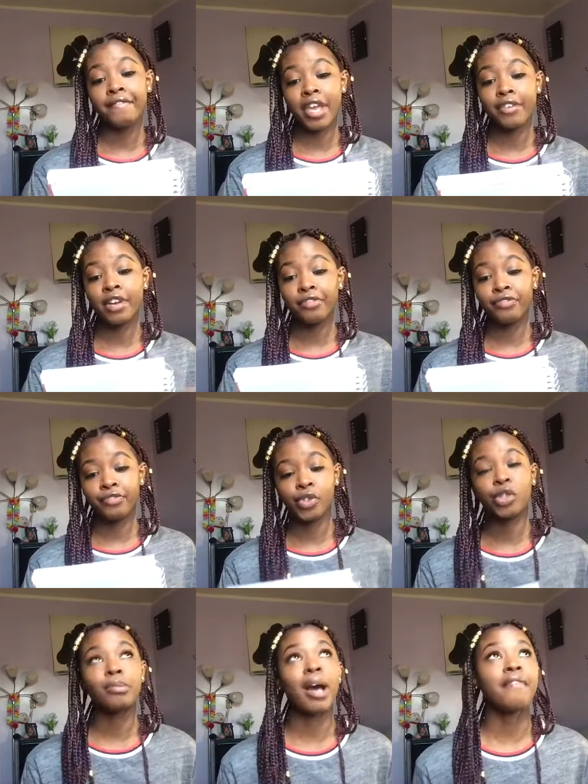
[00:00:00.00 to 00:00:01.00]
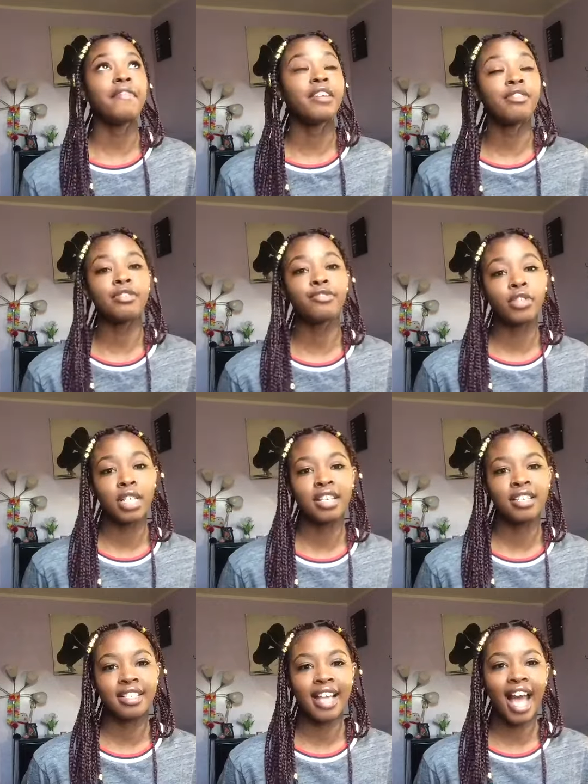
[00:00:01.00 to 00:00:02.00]
Favorite food? My favorite food
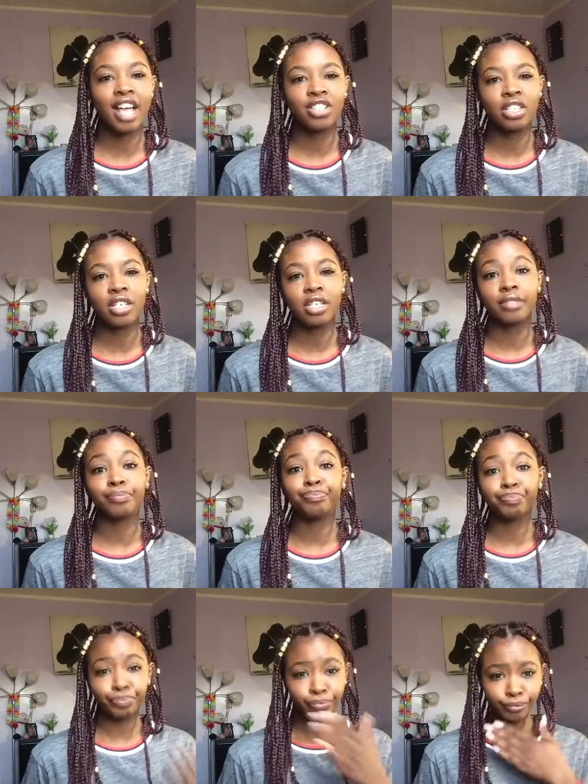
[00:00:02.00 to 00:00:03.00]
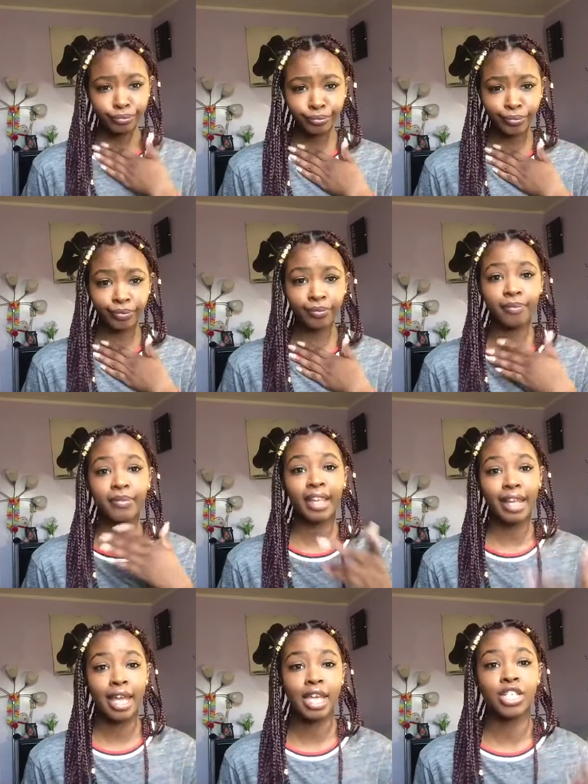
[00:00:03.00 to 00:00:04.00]
is actually
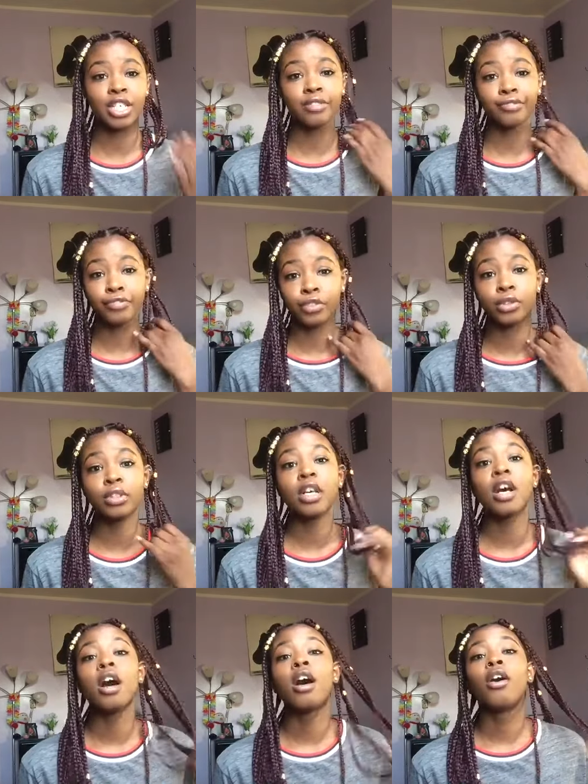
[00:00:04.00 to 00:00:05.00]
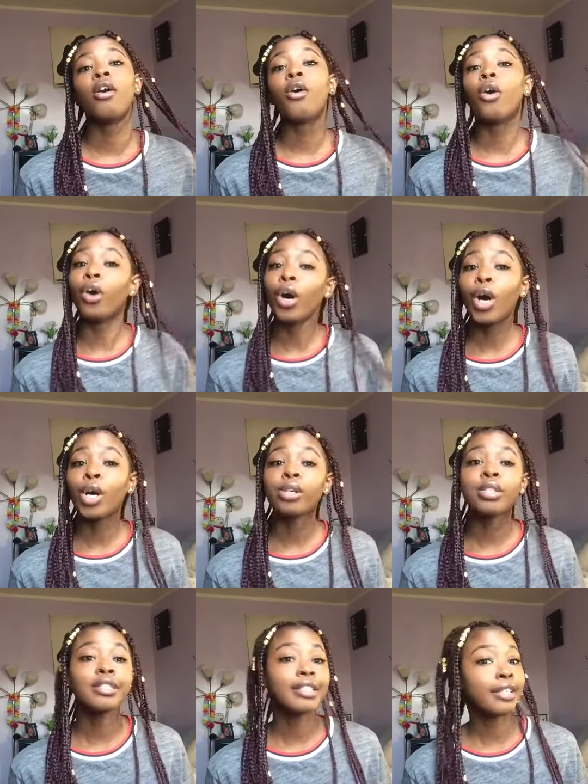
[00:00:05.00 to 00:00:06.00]
Haitian food.
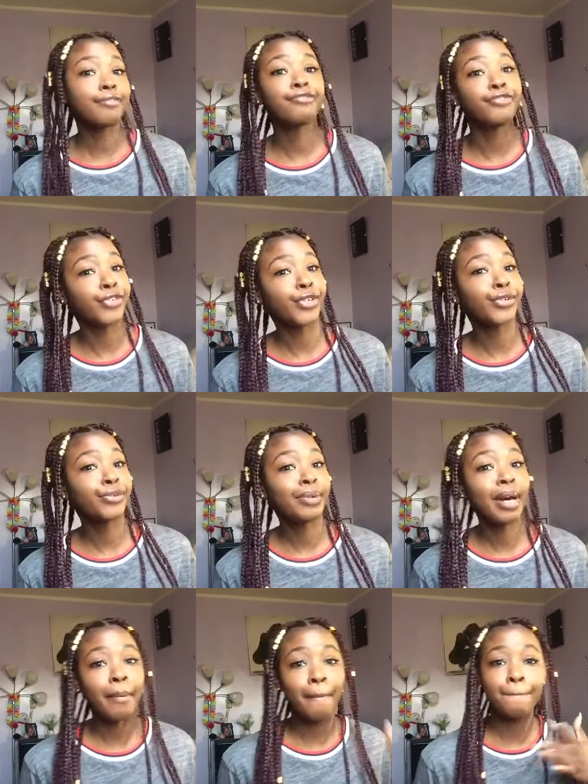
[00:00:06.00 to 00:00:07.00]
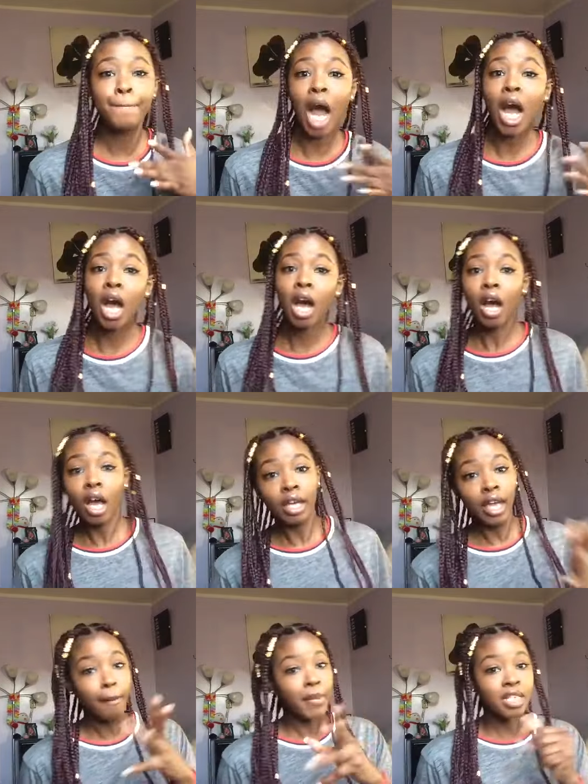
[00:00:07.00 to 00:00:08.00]
Oh, seafood.
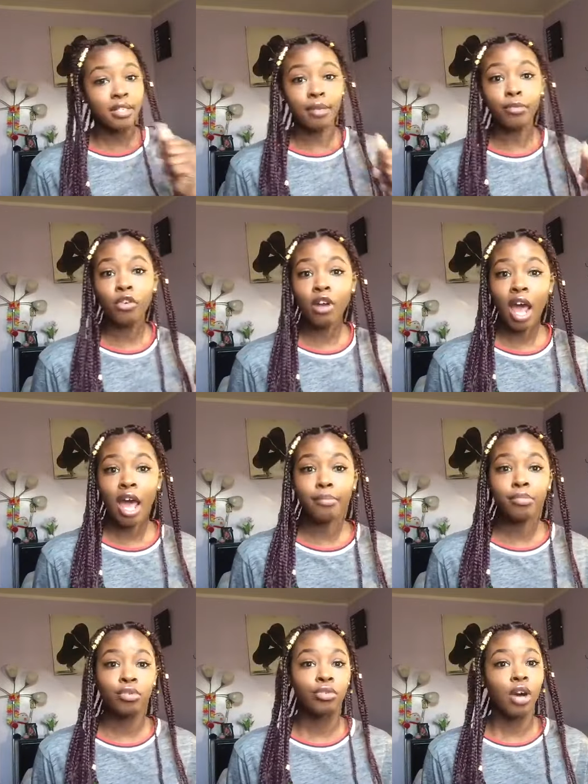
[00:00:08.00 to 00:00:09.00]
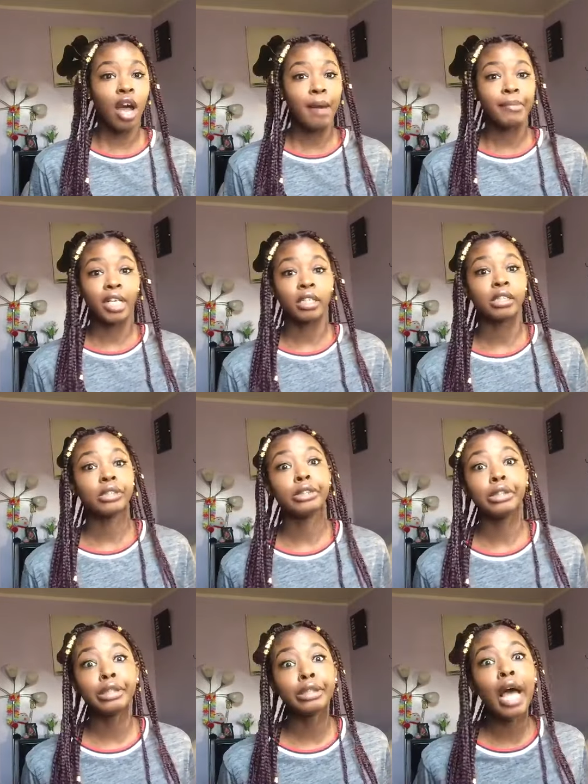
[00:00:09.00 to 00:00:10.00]
Give me some crab, boo. I'm gonna
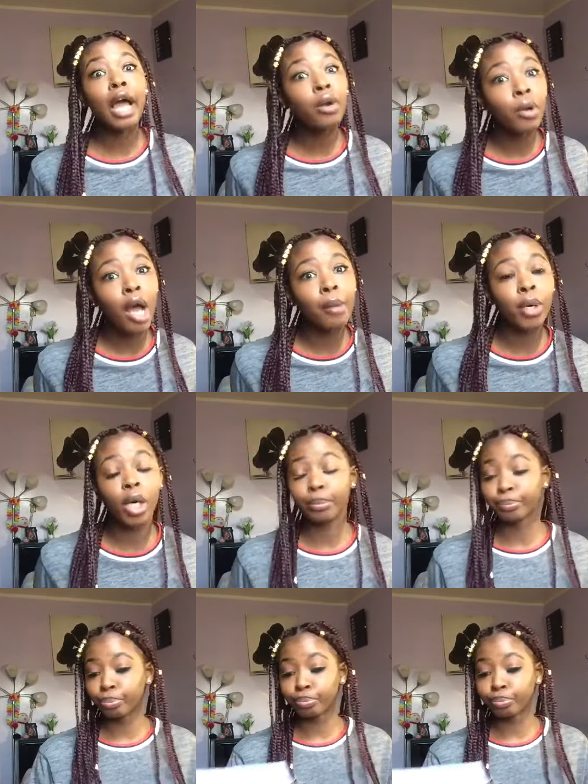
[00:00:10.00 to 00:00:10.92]
chew that crab up.